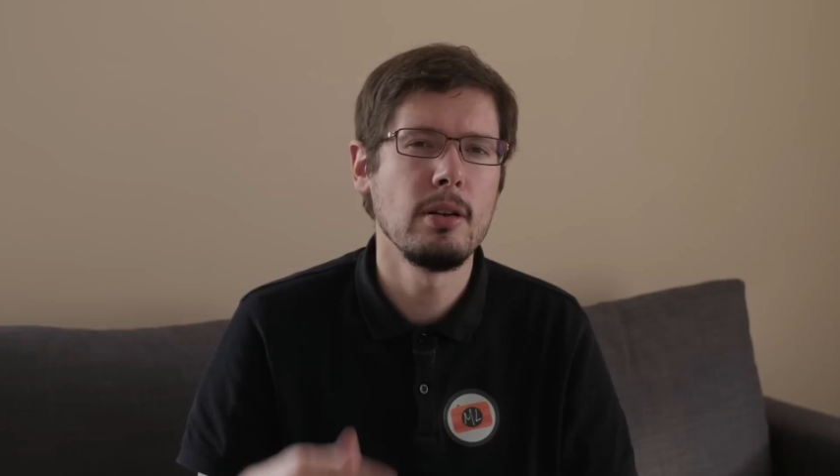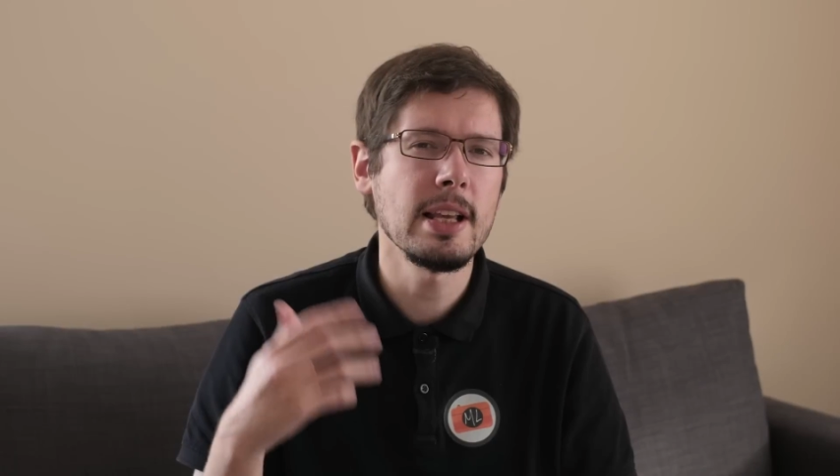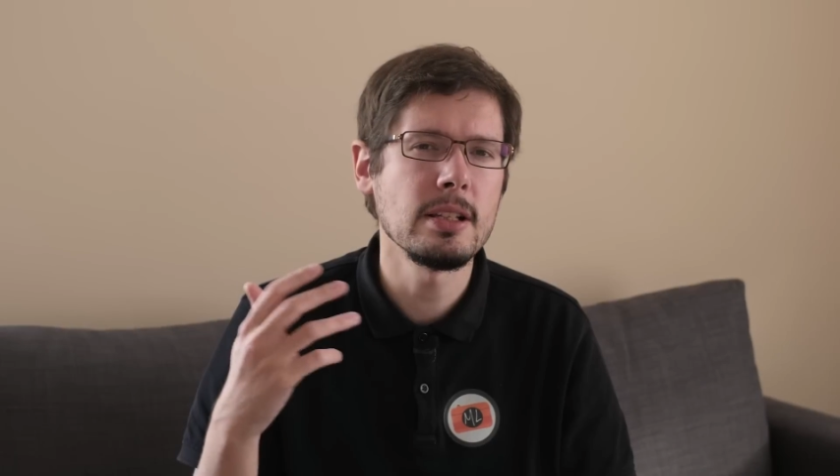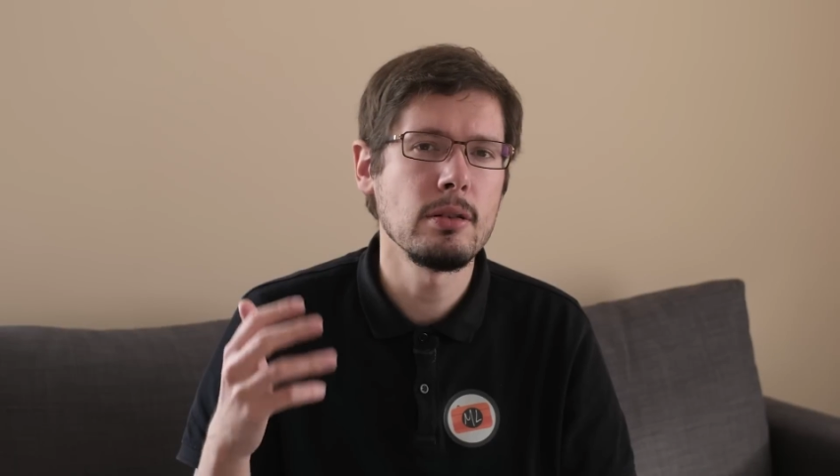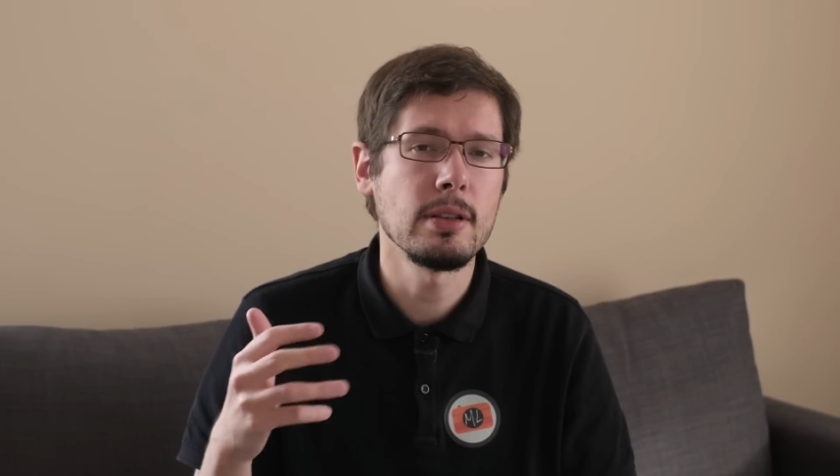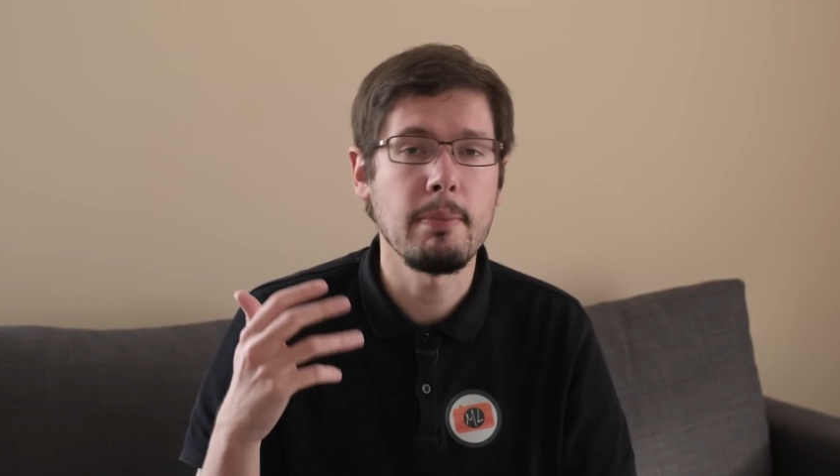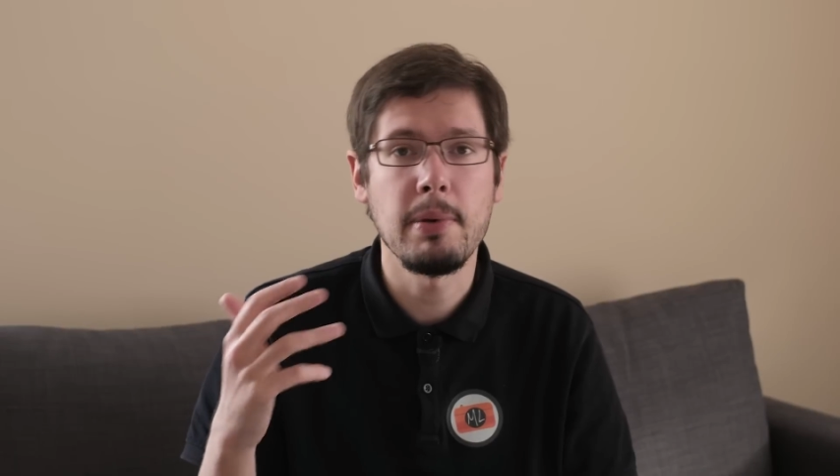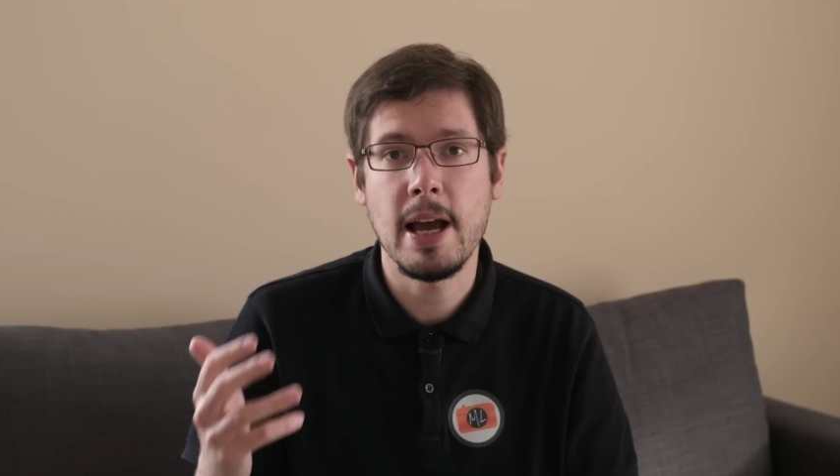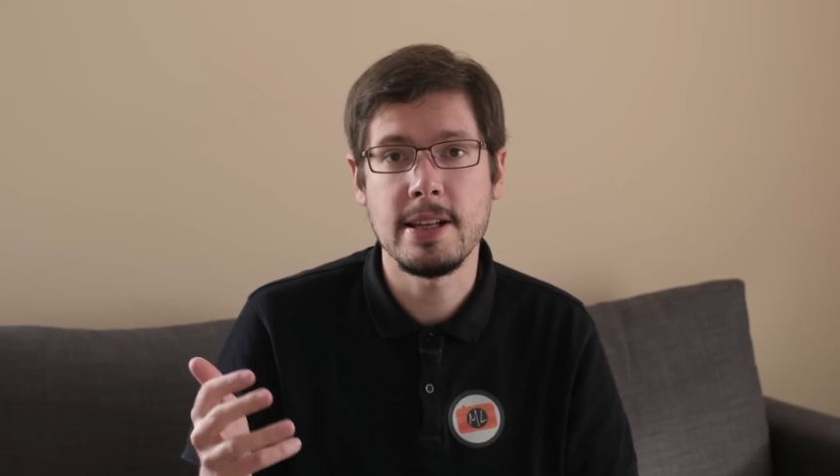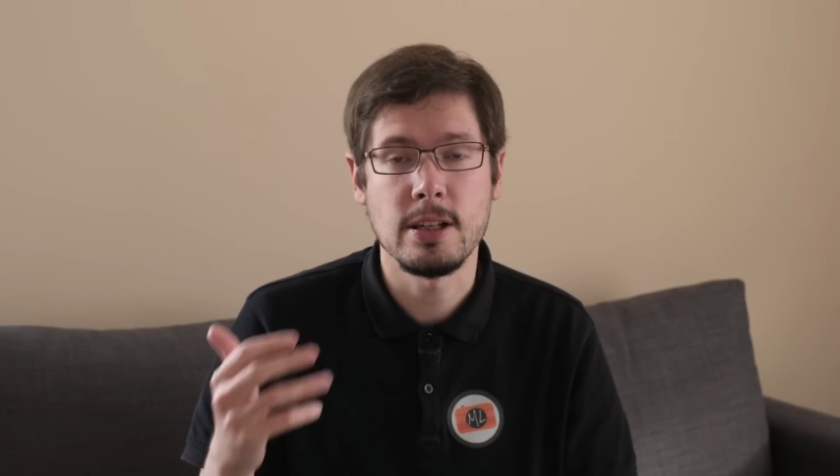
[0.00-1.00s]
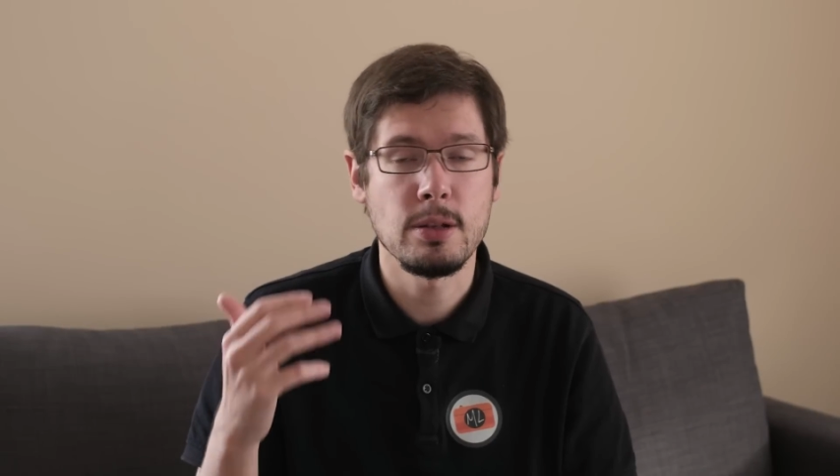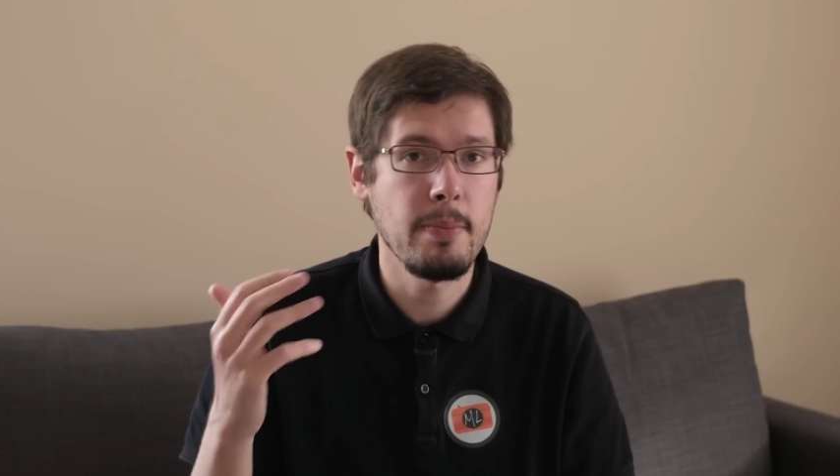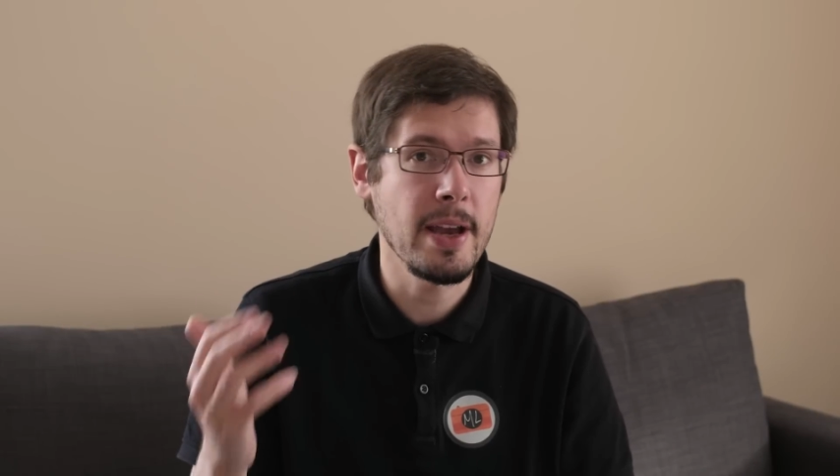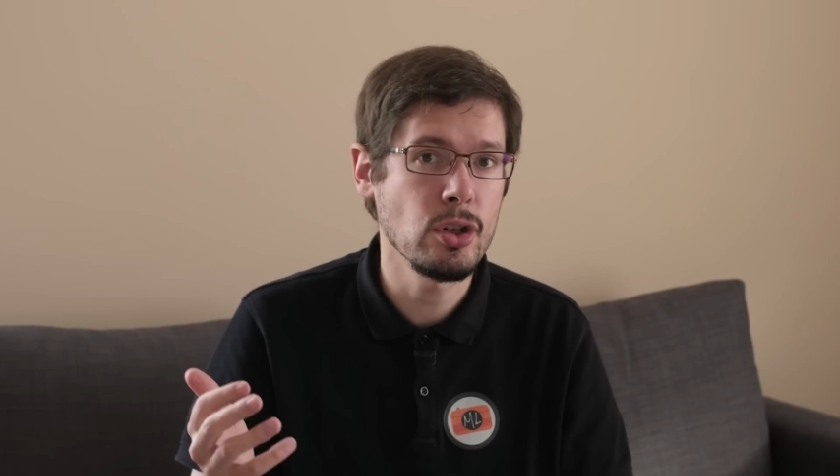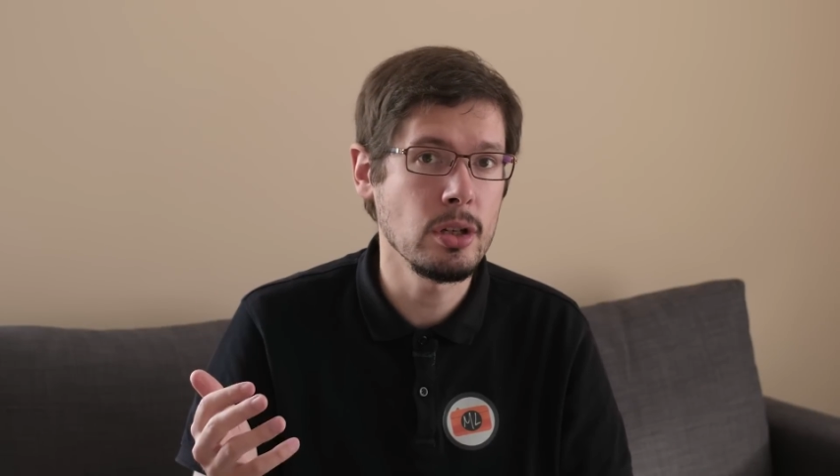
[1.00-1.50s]
The last note applies
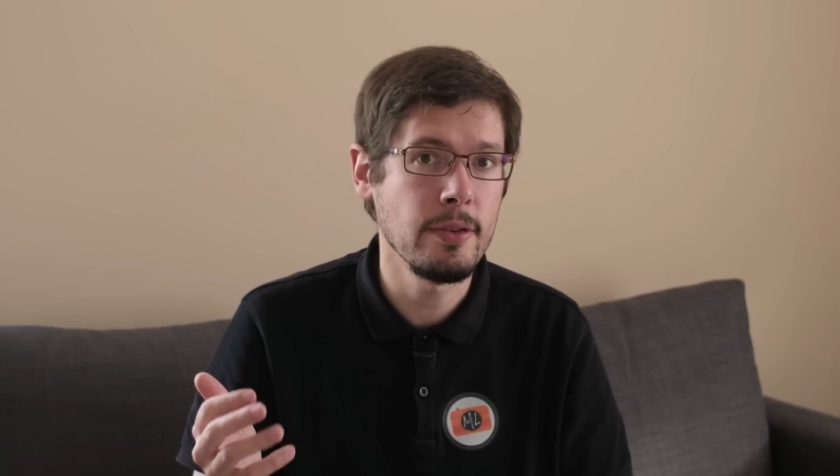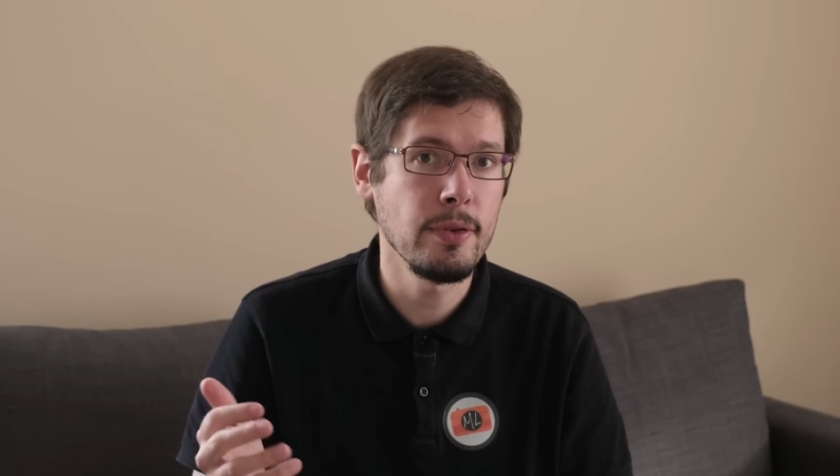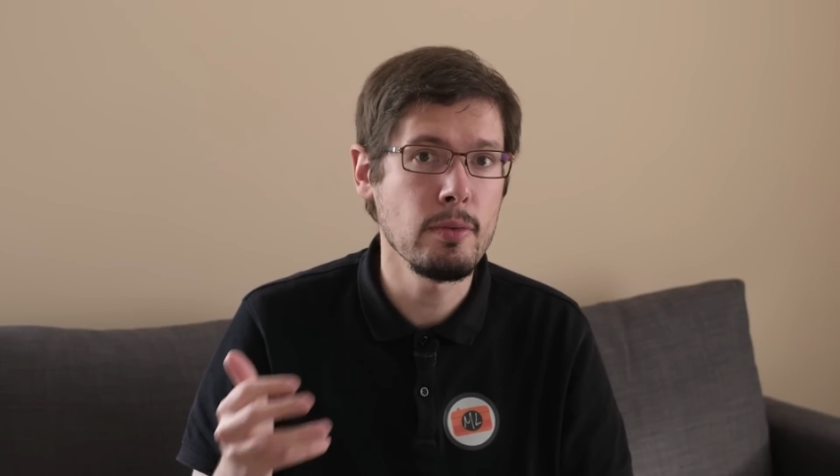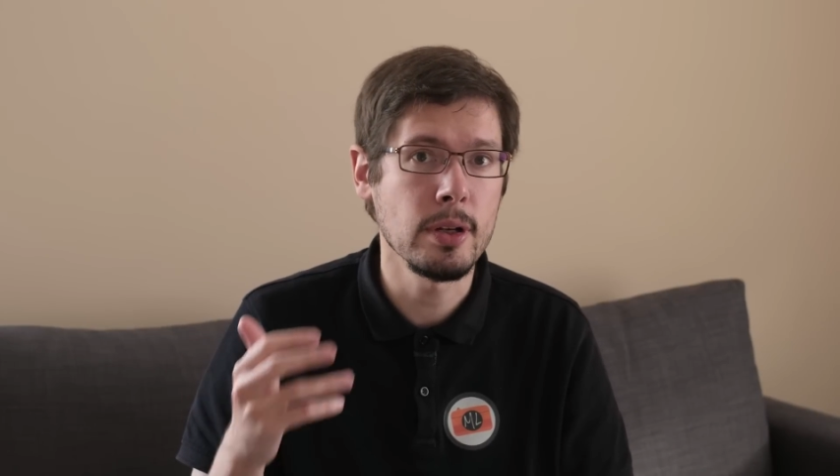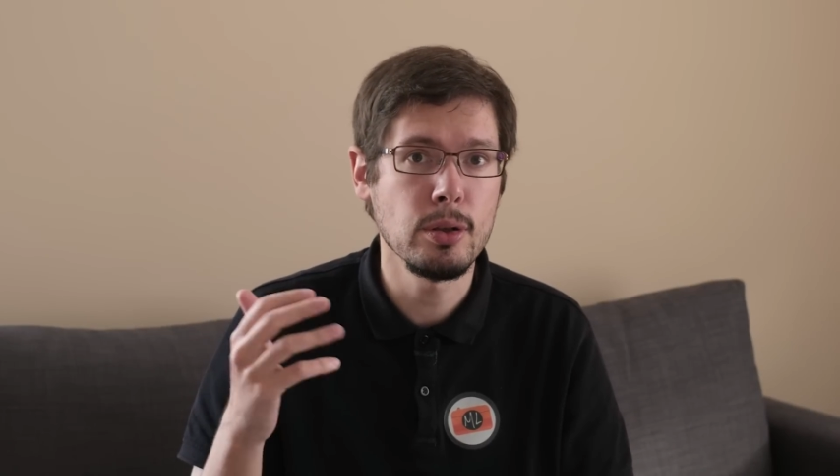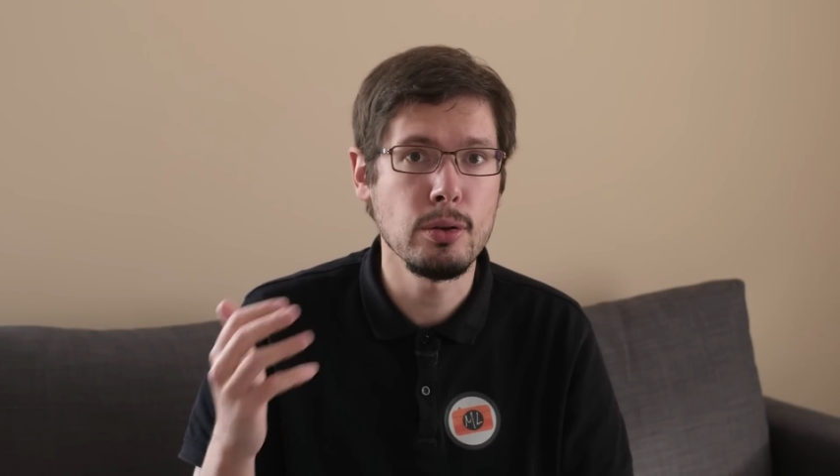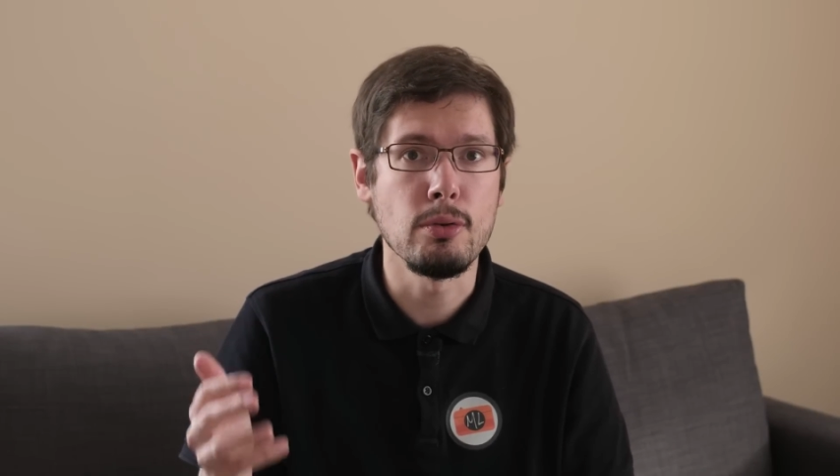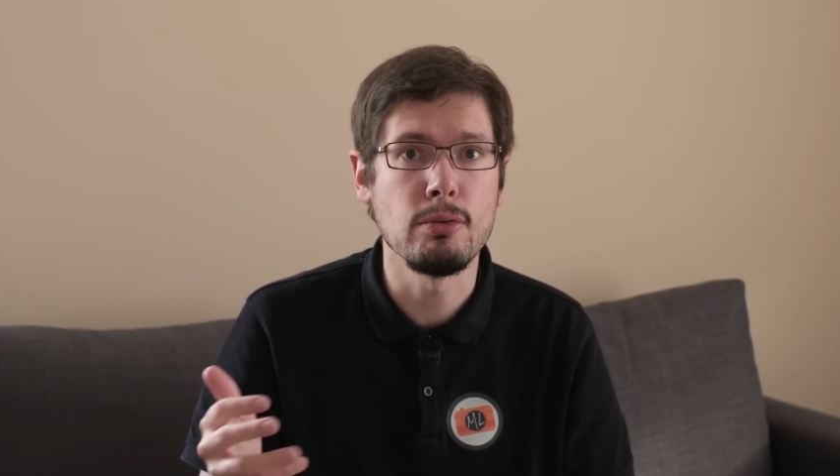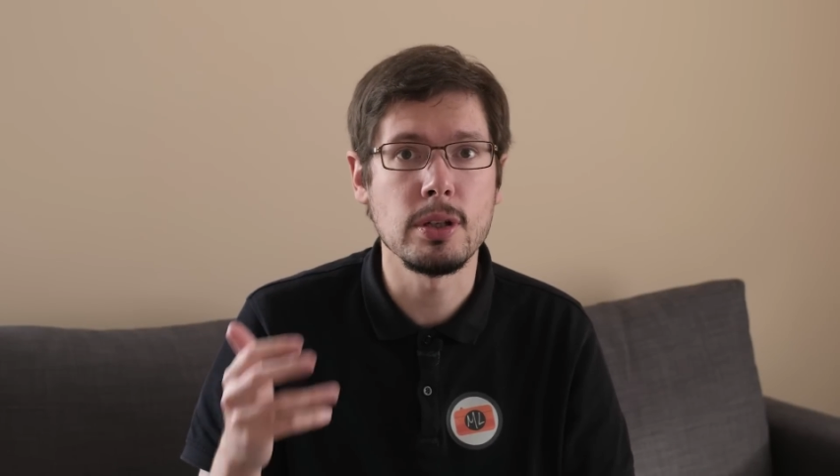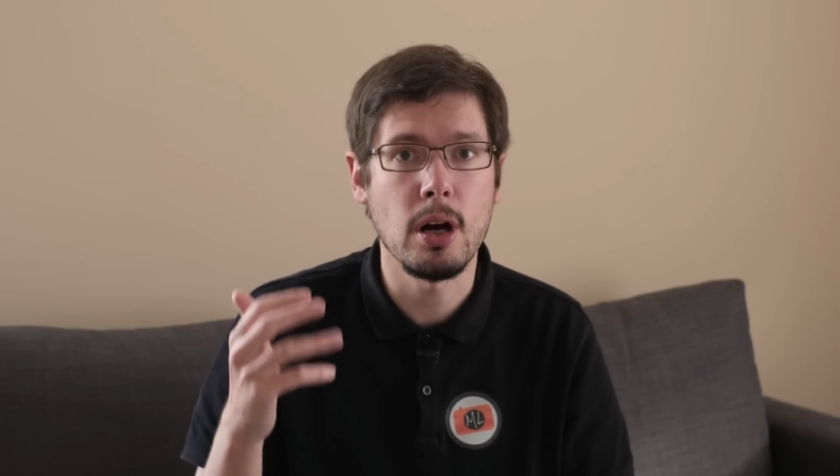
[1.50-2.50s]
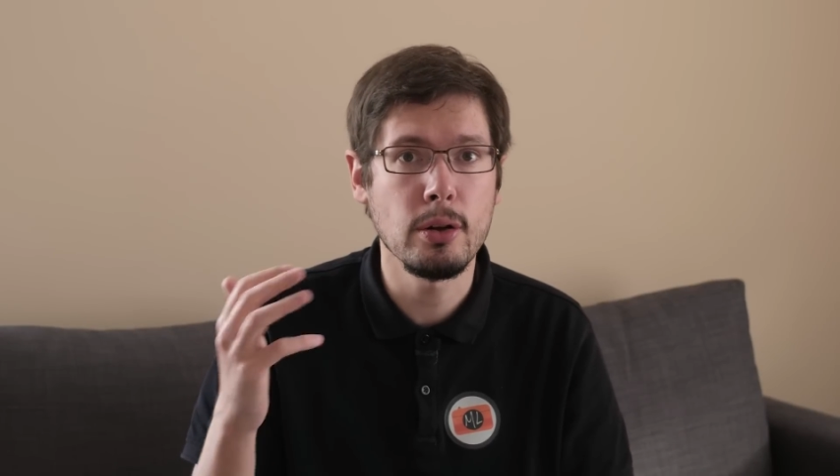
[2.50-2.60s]
especially if you want to use